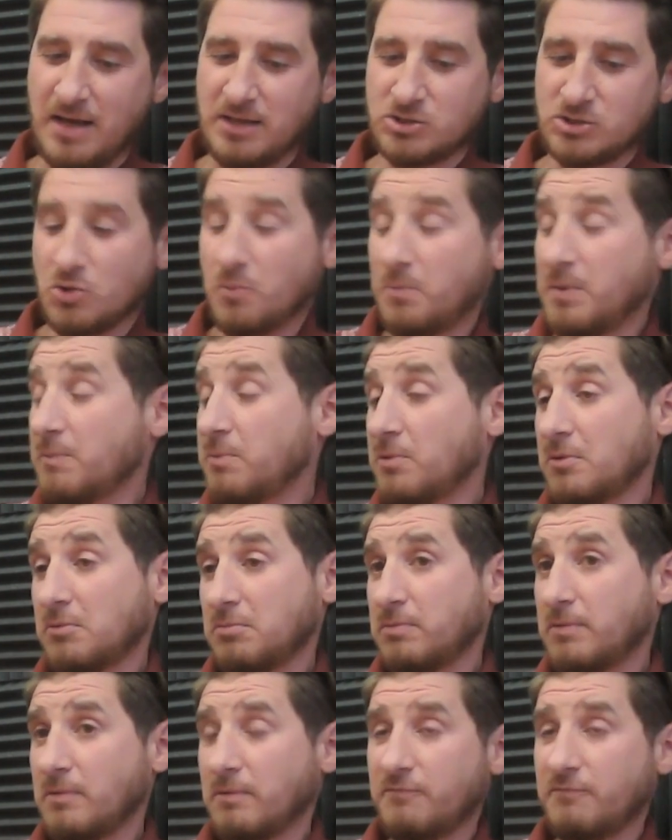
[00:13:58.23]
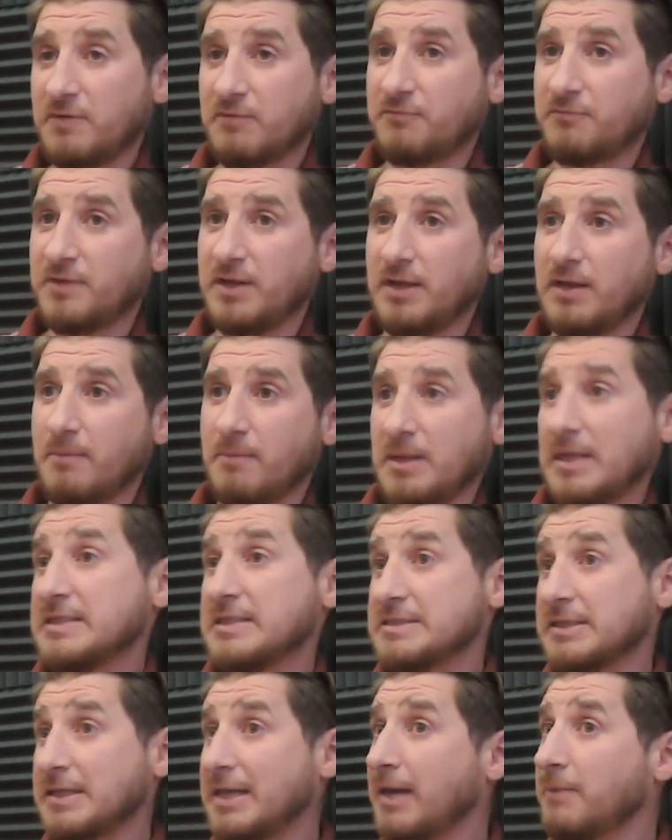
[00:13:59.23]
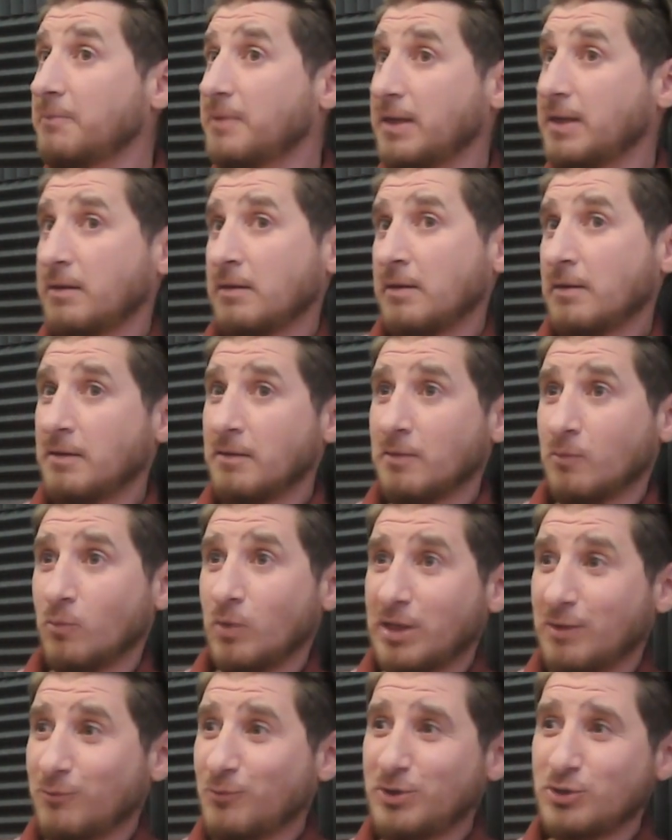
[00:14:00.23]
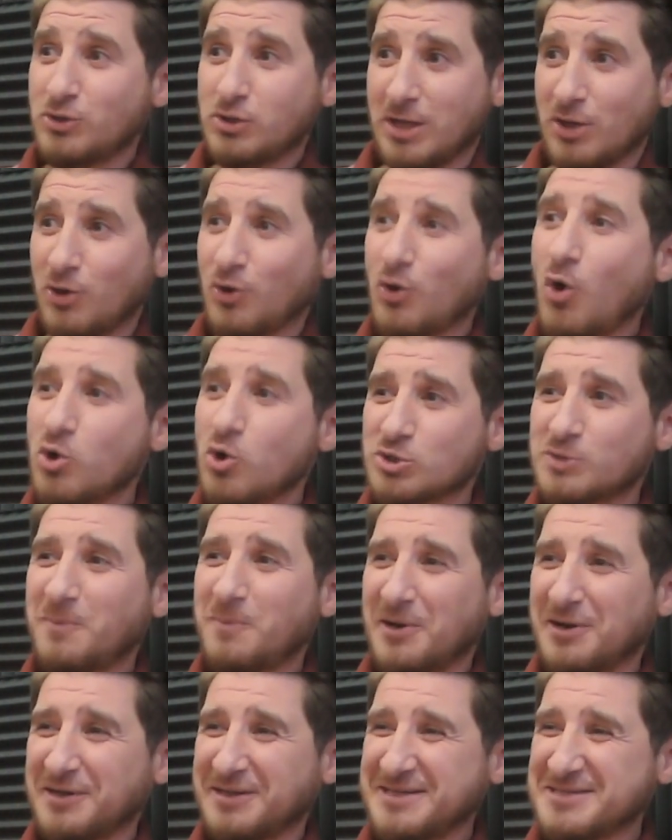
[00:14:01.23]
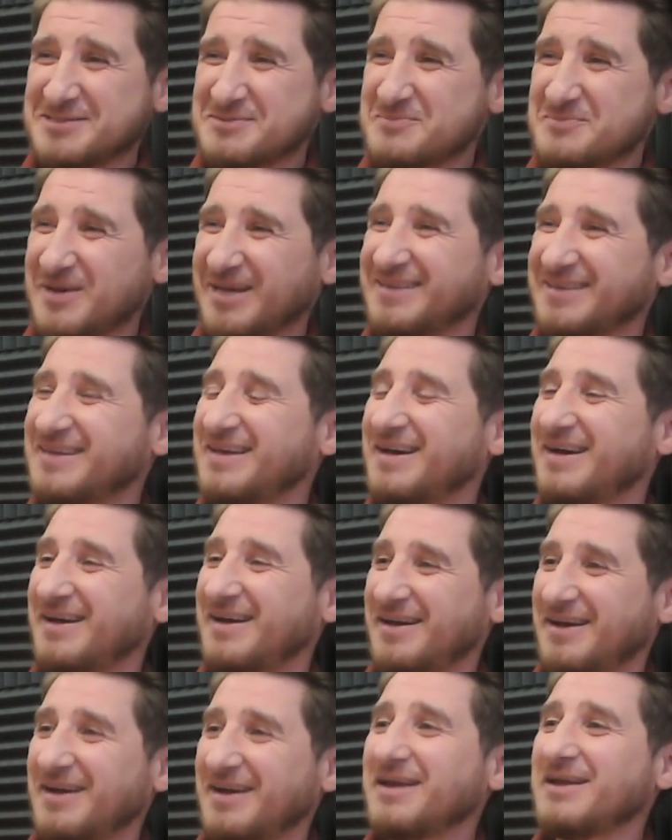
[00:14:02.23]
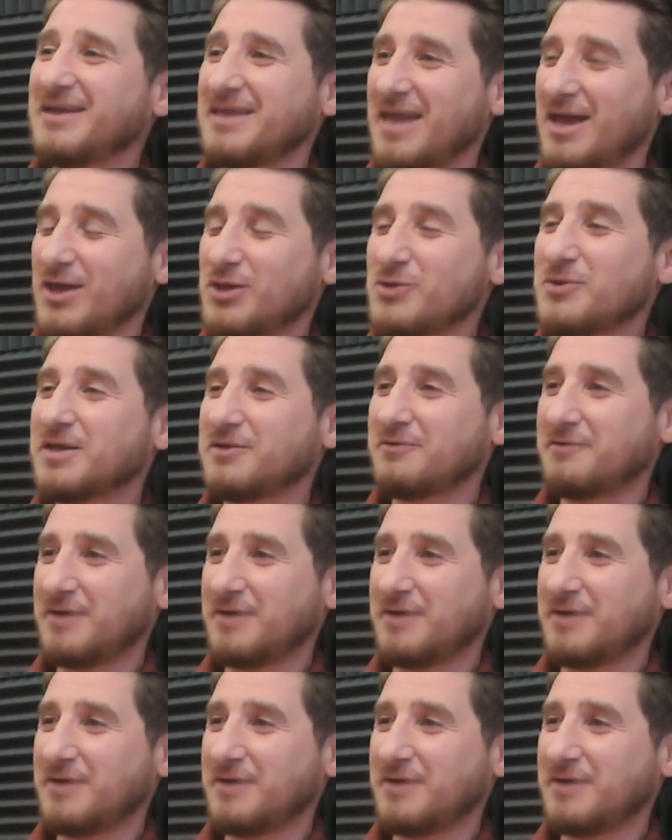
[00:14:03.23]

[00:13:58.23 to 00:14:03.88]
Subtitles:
So people feel free. I mean, it's a library. We cannot host parties, but you can